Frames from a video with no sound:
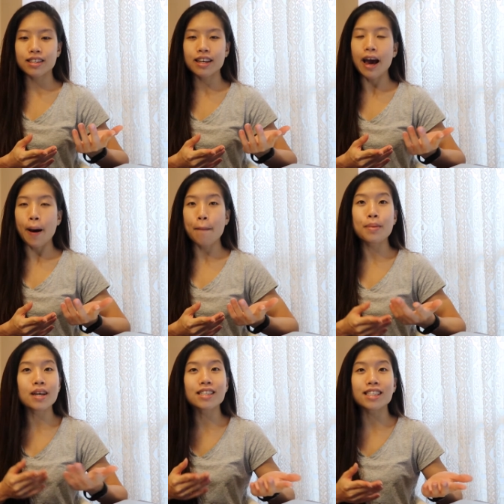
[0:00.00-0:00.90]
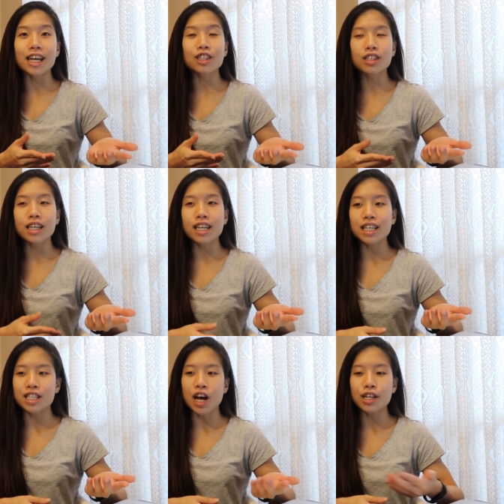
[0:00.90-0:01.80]
yeah, being stage lean
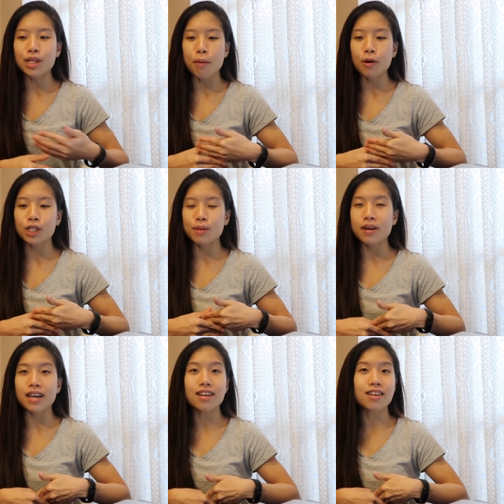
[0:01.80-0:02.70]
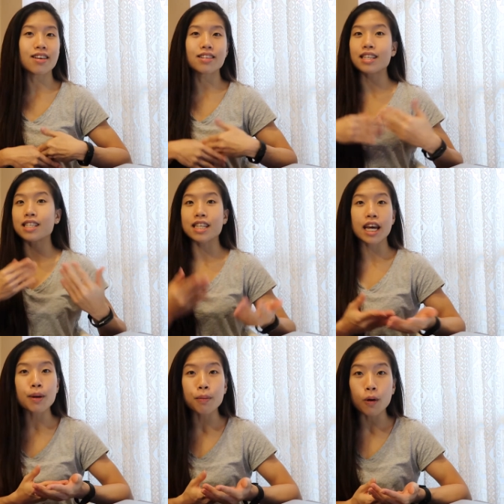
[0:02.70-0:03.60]
is not supposed to be
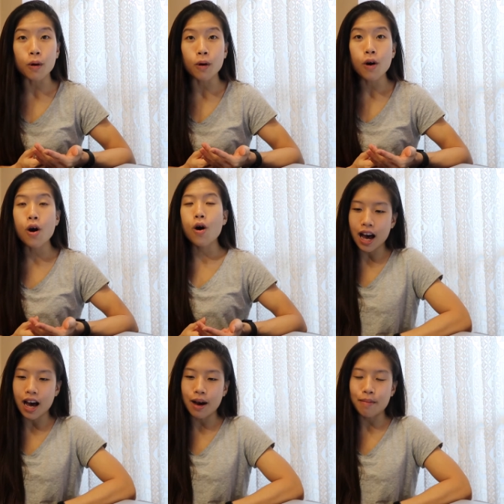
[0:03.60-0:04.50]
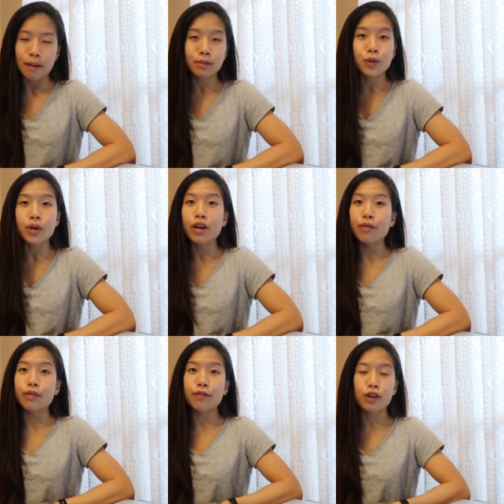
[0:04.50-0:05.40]
sustainable. Um, I'm doing a
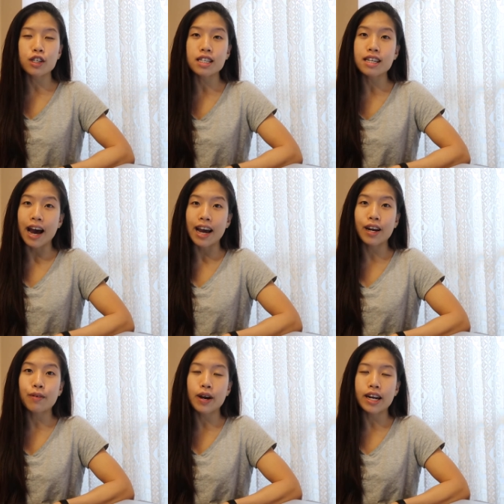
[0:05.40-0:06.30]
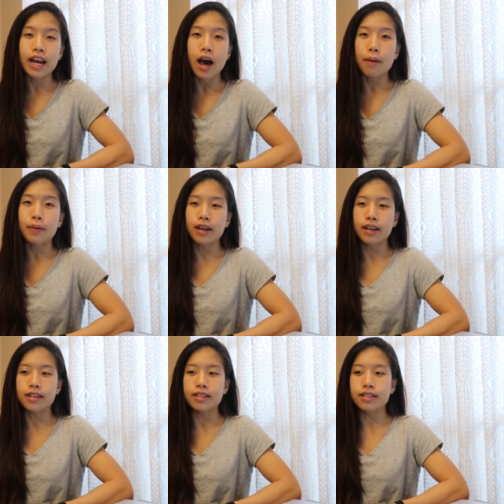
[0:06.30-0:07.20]
reverse diet right now
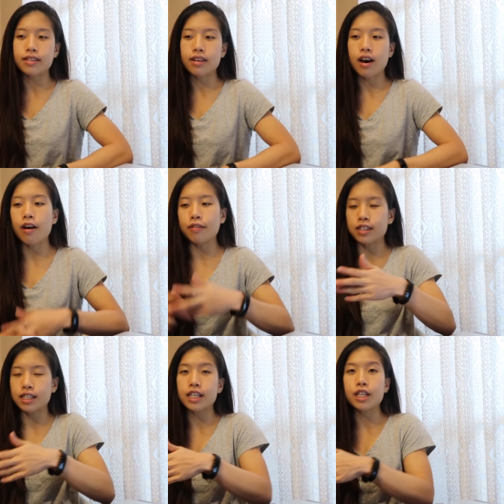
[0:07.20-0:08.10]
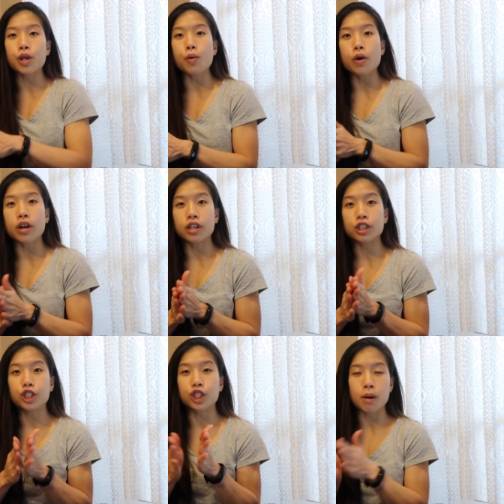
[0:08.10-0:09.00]
because obviously you don't want to
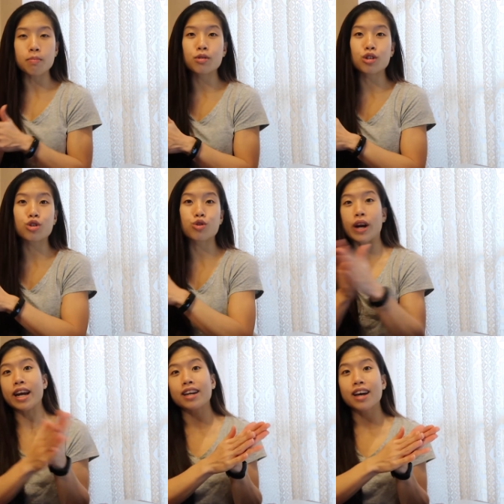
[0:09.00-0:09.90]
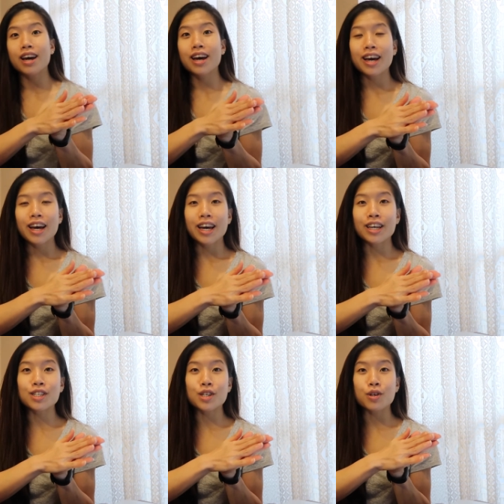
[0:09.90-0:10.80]
jump straight
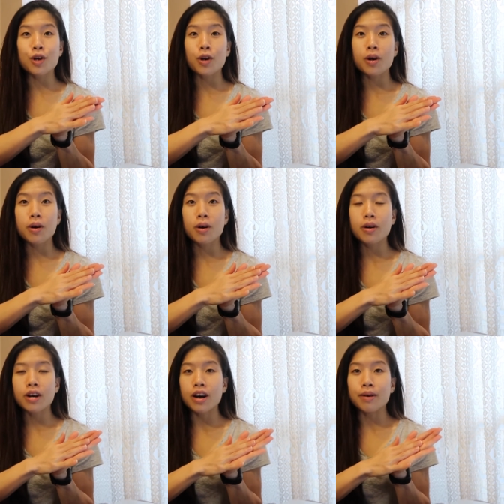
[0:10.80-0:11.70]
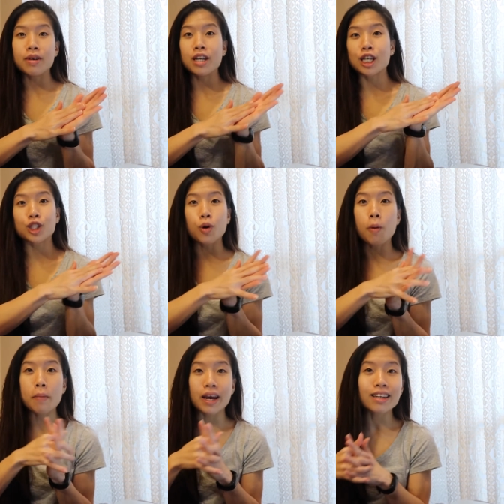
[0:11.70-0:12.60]
into your um,
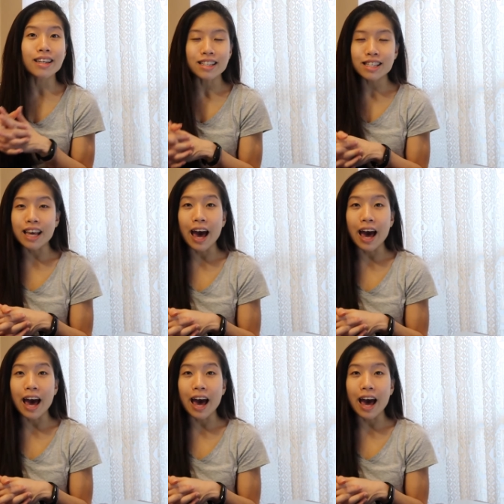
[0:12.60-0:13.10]
initial maintenance